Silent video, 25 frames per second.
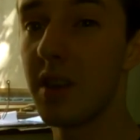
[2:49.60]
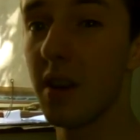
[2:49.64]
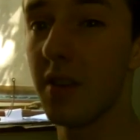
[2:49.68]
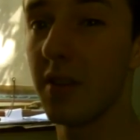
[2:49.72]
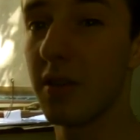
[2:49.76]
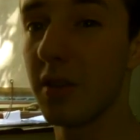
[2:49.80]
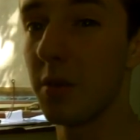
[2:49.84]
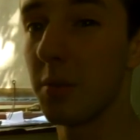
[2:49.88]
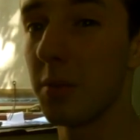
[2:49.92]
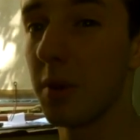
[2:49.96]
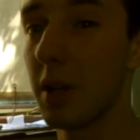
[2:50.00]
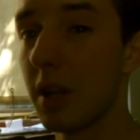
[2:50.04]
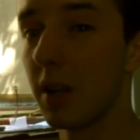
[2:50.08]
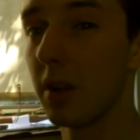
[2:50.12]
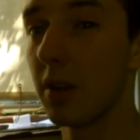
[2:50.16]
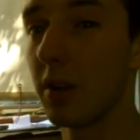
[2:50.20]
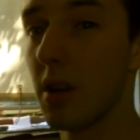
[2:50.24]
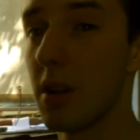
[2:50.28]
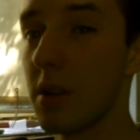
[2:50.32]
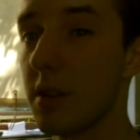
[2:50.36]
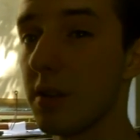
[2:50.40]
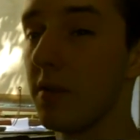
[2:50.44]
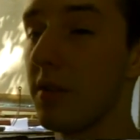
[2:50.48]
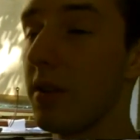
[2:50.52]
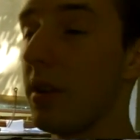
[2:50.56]
definitely playing
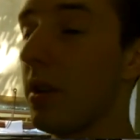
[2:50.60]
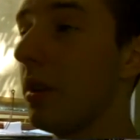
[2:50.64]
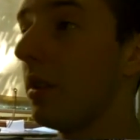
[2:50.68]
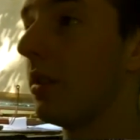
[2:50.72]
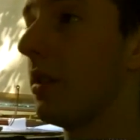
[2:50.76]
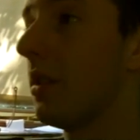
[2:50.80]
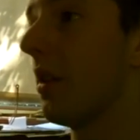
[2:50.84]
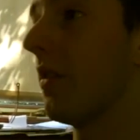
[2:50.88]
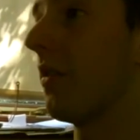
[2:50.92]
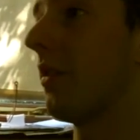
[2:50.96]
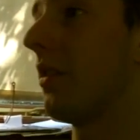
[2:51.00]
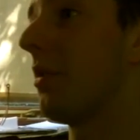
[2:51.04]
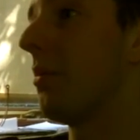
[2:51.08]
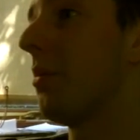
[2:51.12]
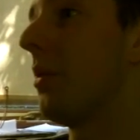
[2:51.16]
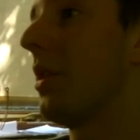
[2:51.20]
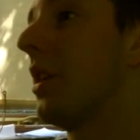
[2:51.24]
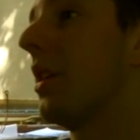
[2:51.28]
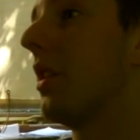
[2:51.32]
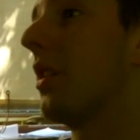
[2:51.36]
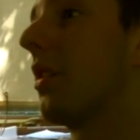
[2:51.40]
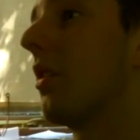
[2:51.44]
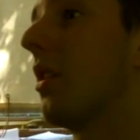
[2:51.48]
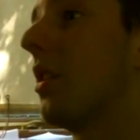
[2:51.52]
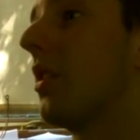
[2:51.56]
aggressive here. Definitely
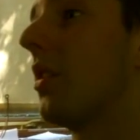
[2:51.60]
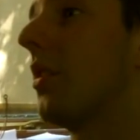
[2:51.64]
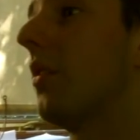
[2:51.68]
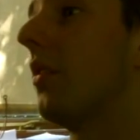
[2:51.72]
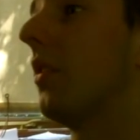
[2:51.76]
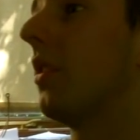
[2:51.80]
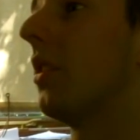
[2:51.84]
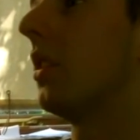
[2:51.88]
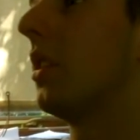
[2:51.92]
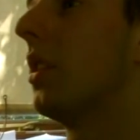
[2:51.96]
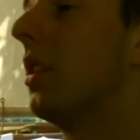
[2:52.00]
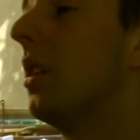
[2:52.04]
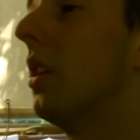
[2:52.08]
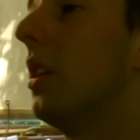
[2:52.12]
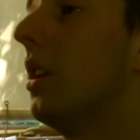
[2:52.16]
playing aggressively.